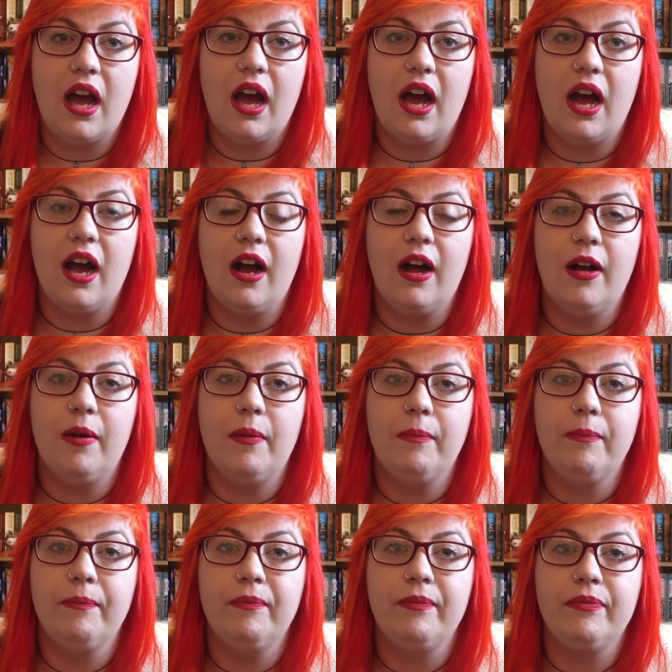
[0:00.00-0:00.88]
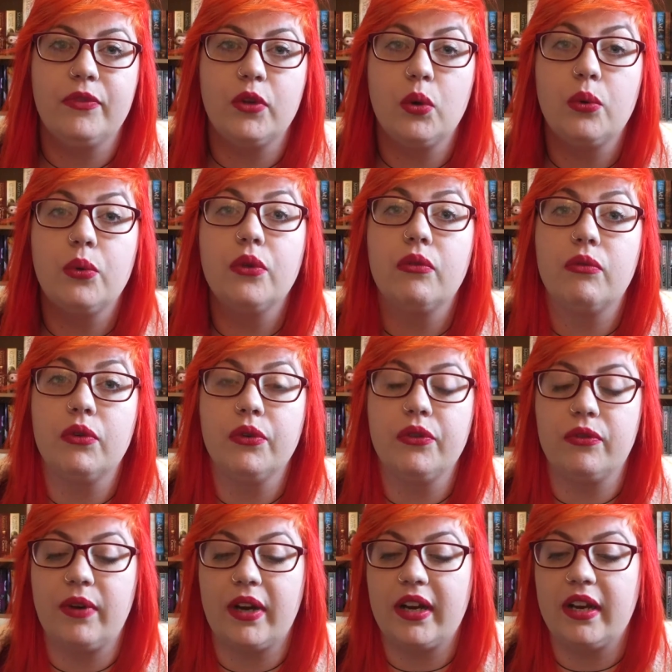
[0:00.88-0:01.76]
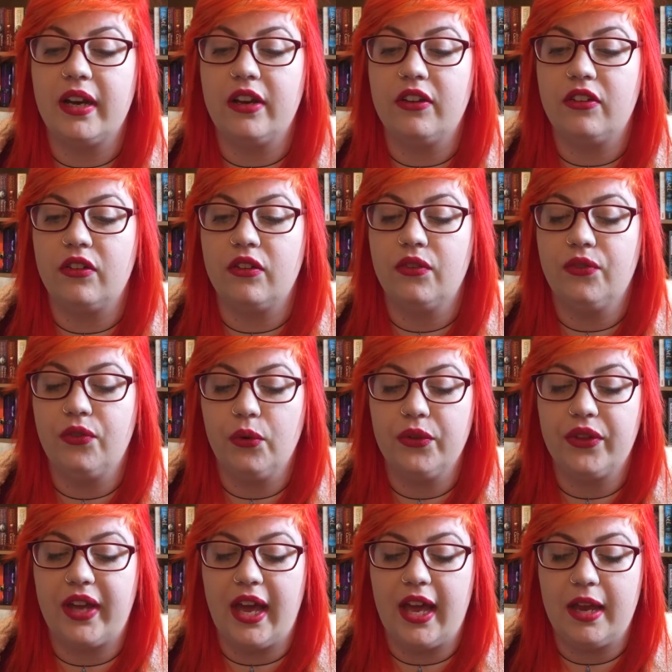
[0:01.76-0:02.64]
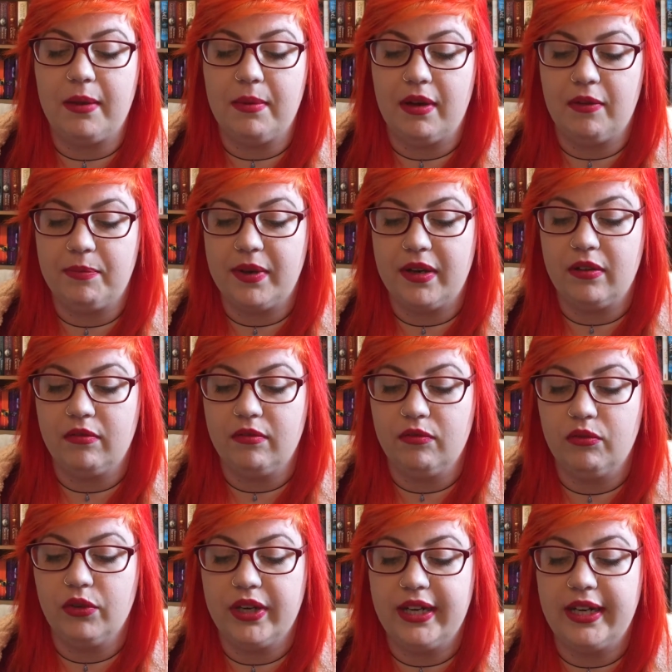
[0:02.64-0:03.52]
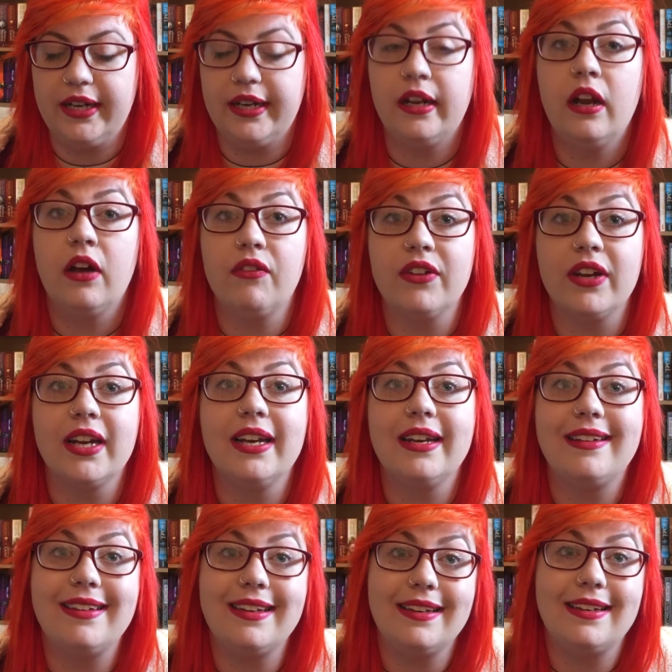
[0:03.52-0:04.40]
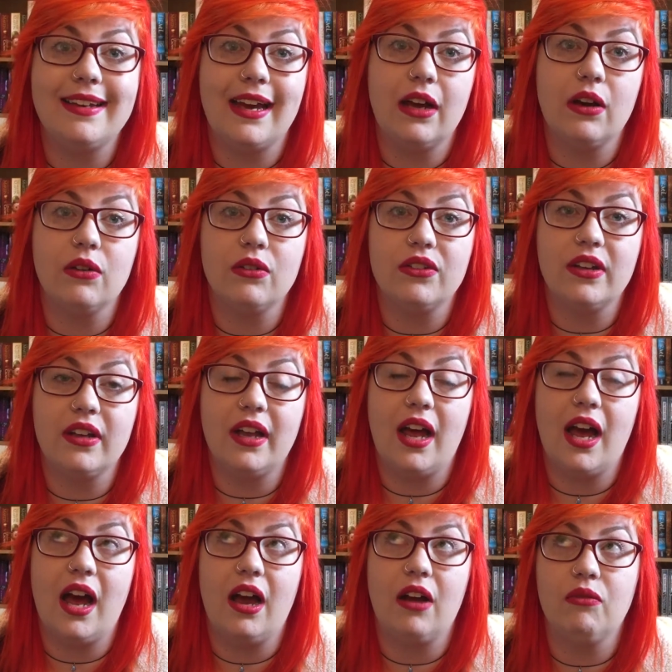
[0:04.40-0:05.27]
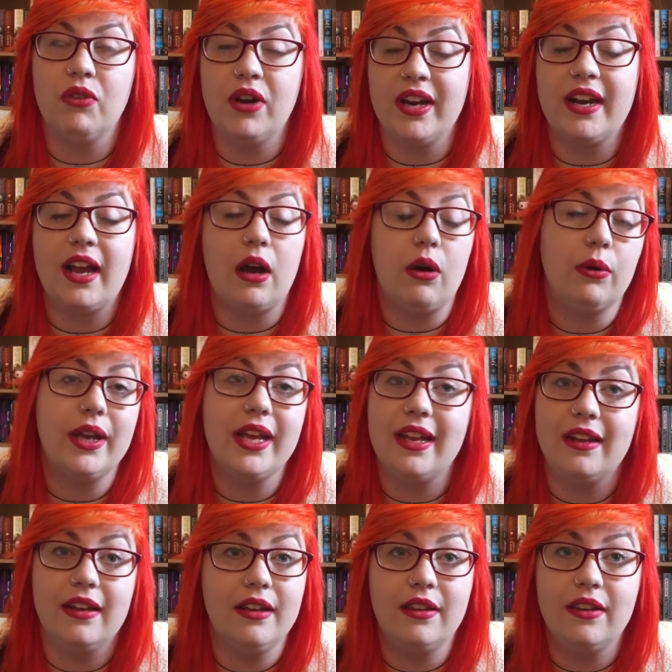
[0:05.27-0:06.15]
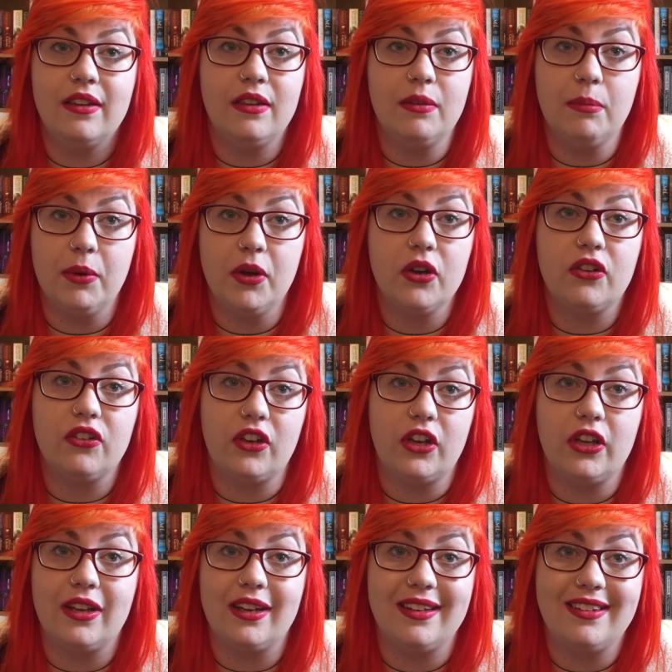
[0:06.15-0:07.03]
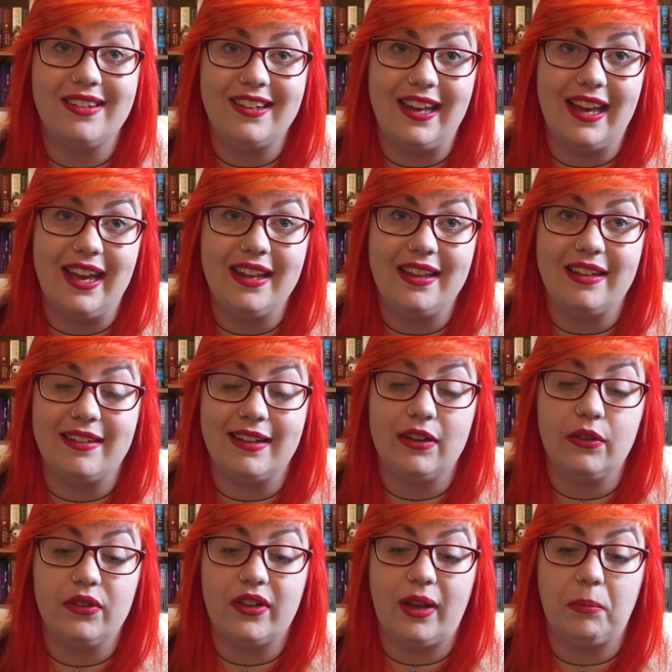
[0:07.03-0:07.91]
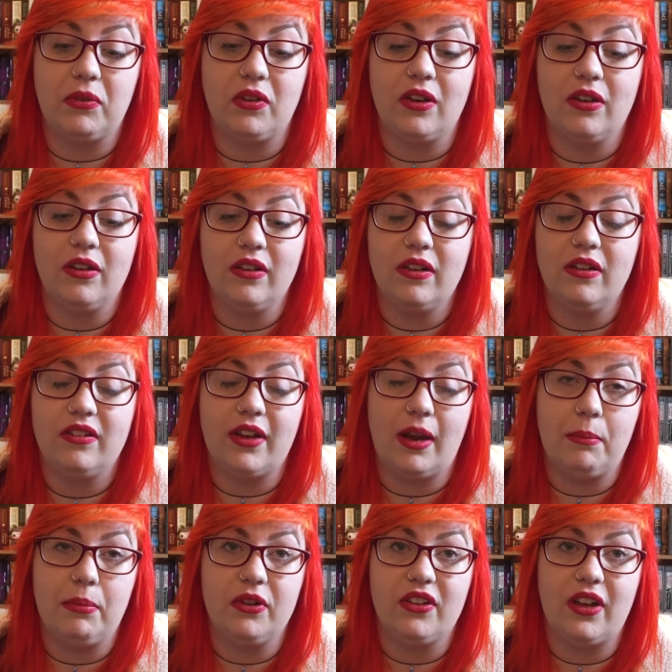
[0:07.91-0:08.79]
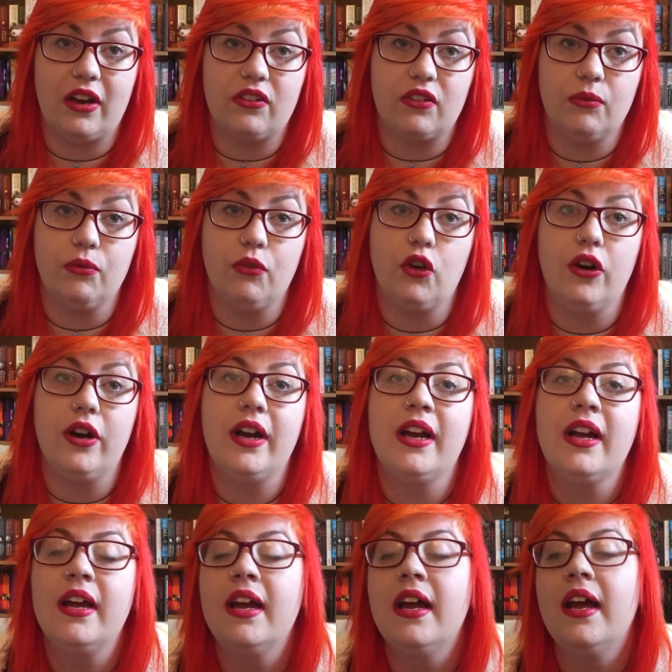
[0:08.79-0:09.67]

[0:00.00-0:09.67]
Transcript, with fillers: All the rules and regulations for the game have been really lovingly detailed, written out in the book so you can see it. There's a little separate section for it.